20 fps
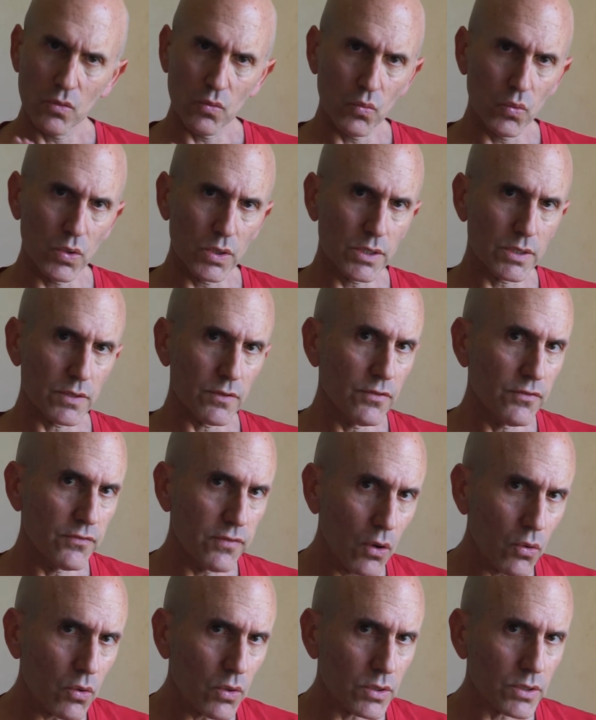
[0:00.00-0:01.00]
would
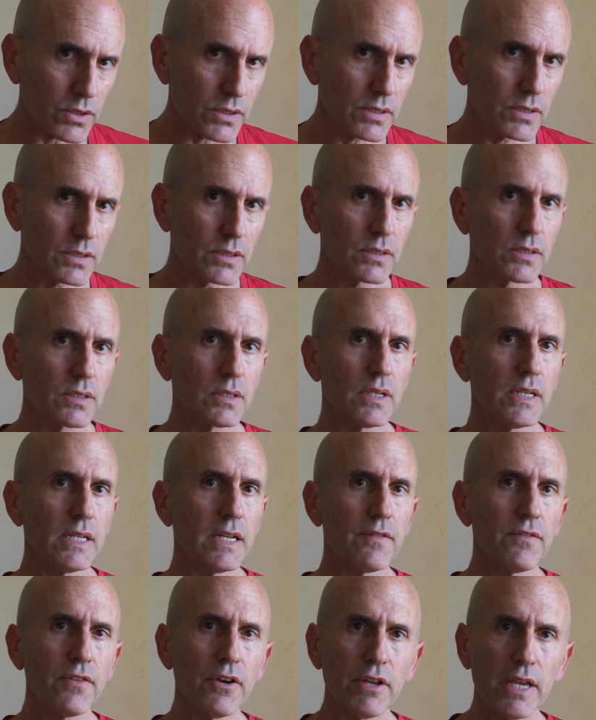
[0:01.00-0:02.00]
focus in
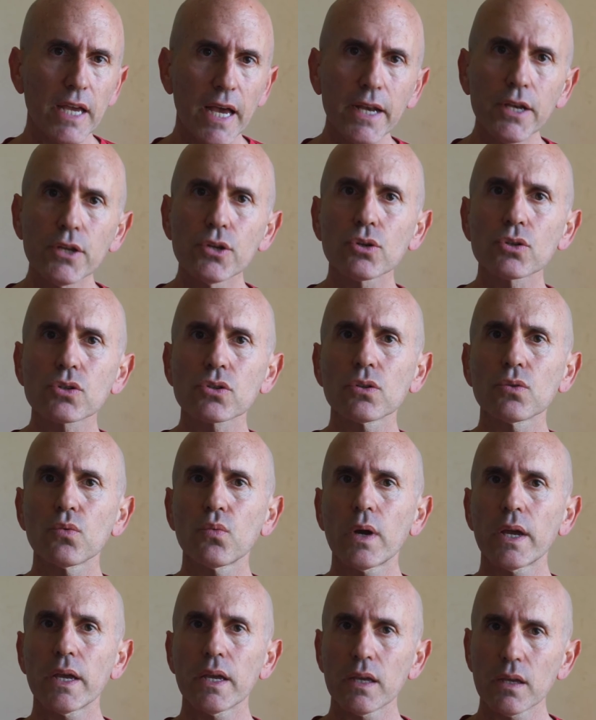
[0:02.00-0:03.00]
a very unusual
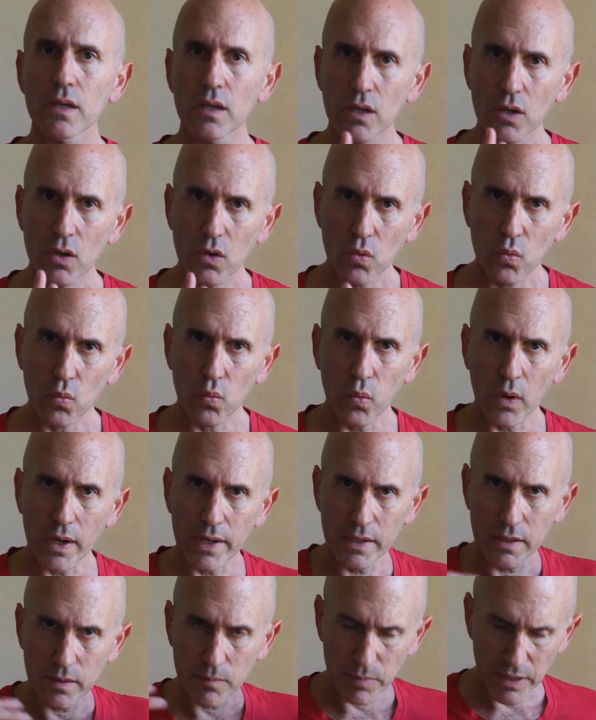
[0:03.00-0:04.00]
way
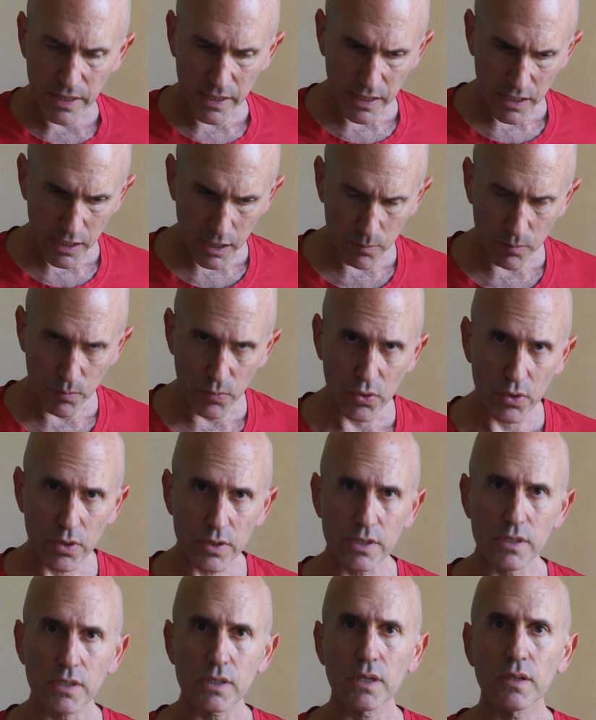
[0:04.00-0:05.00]
when being
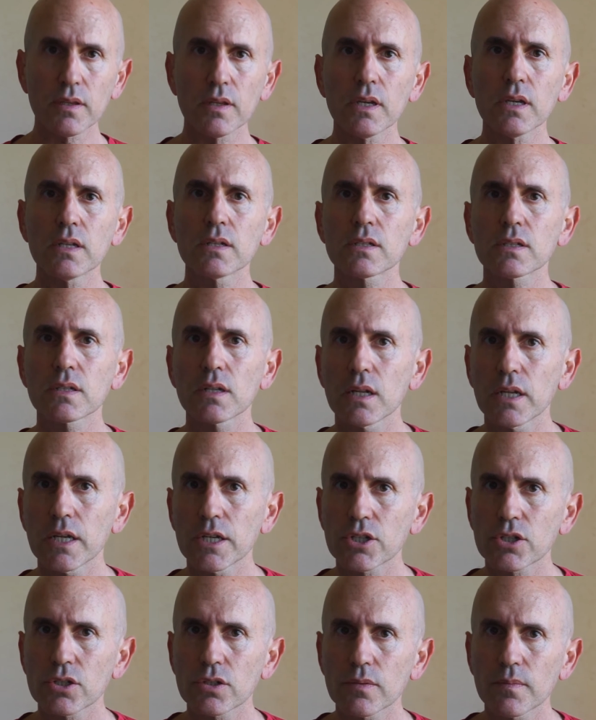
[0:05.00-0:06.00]
immersed in the
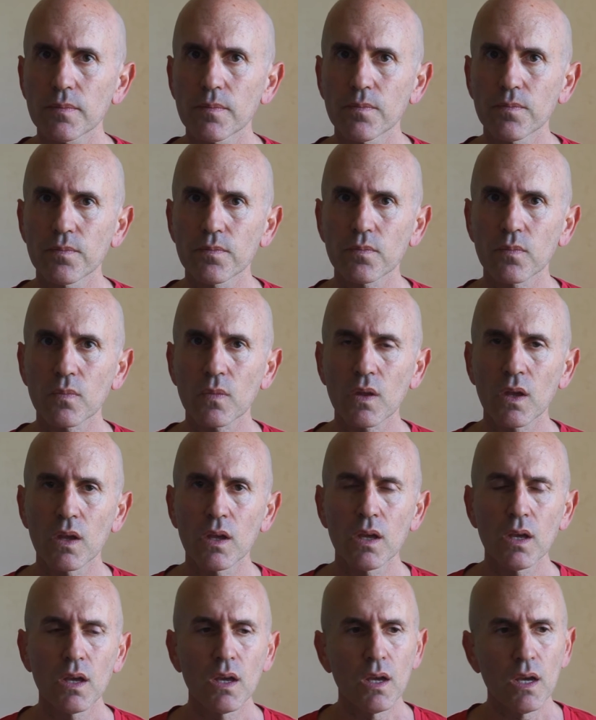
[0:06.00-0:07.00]
installation.
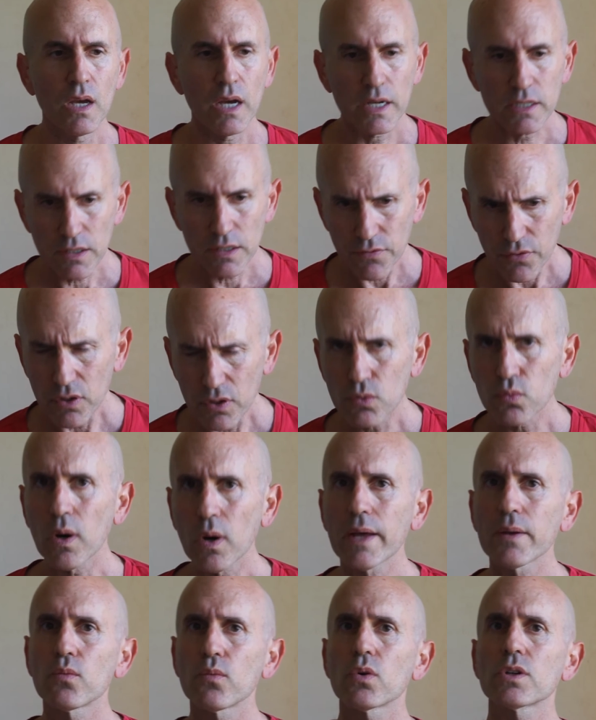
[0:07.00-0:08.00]
A different
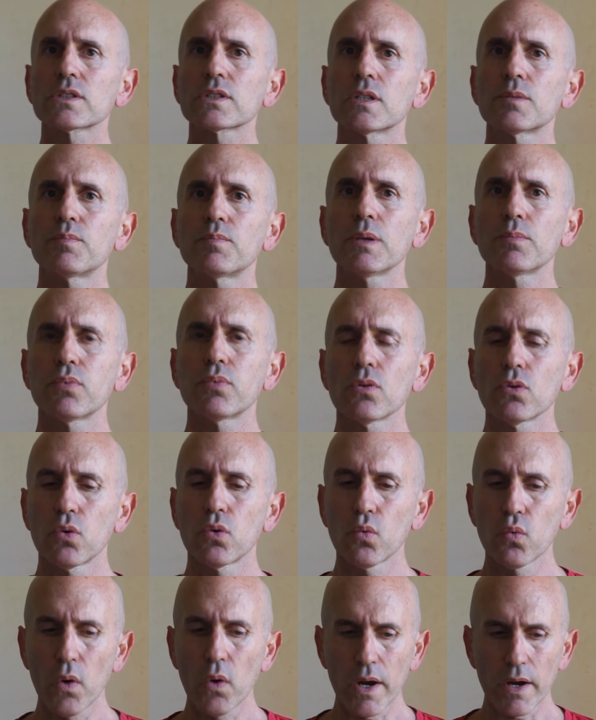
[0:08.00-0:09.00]
one was that people who
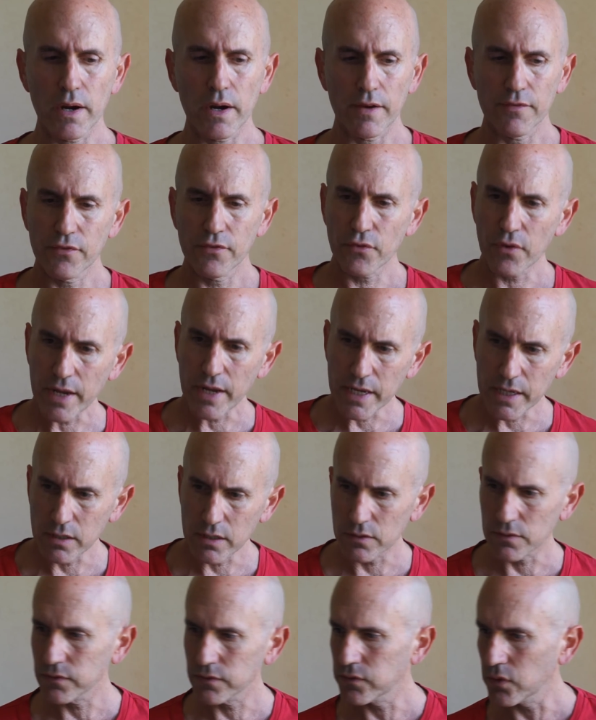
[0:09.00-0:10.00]
were afraid
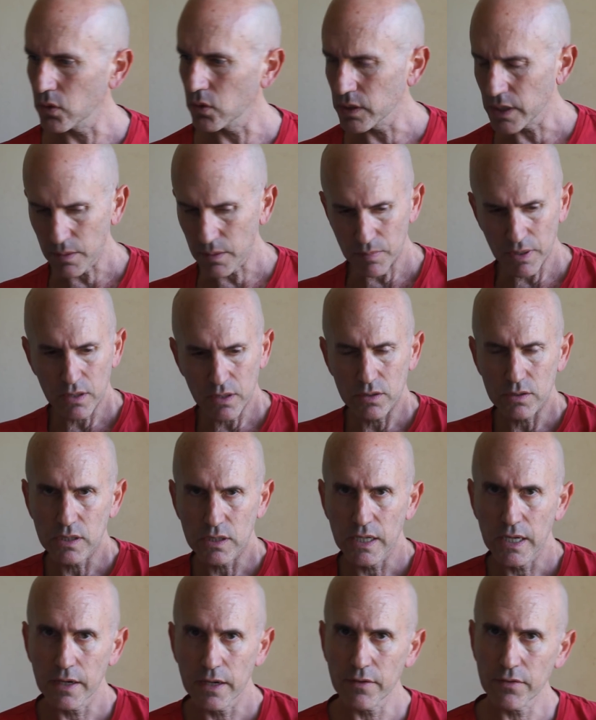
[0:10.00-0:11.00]
of falling because
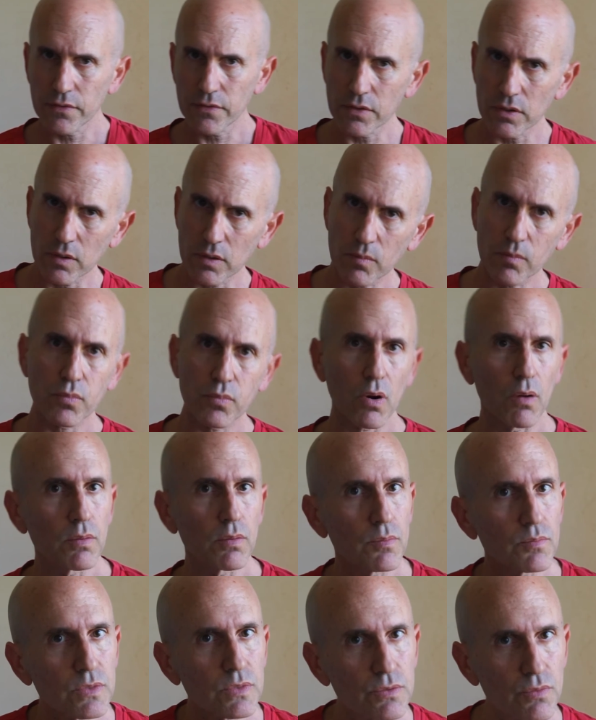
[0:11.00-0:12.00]
they have
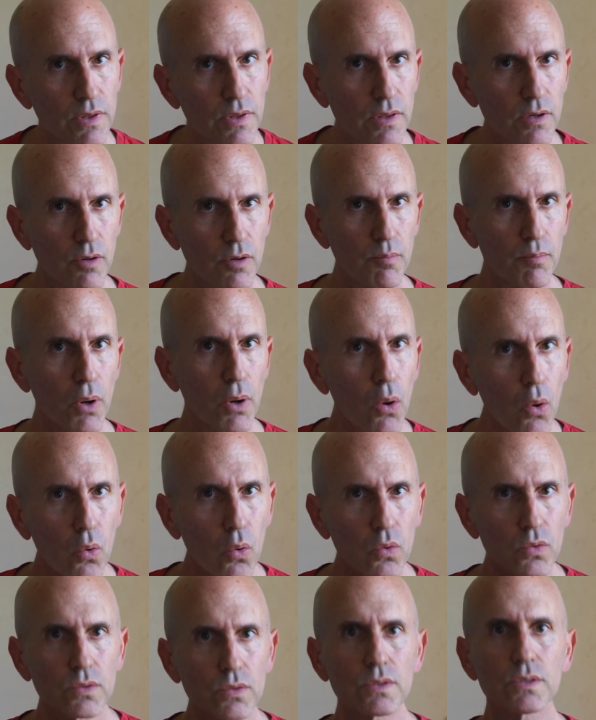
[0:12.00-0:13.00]
problems with their
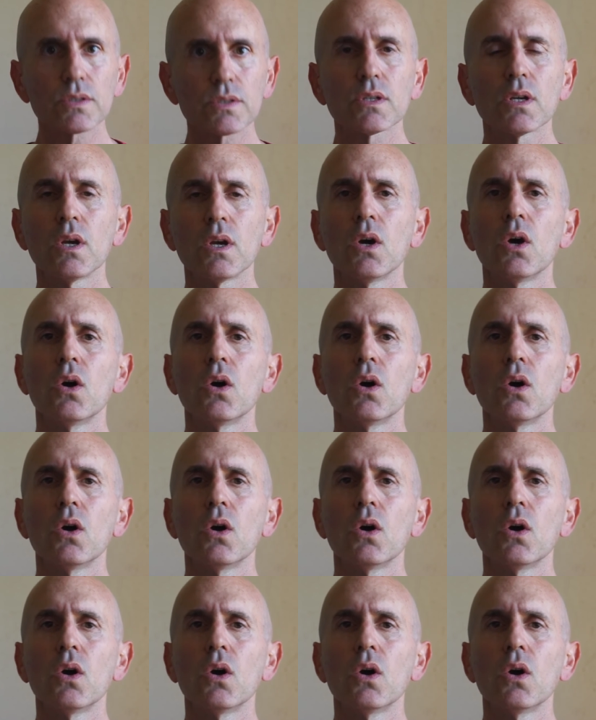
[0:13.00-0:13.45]
bones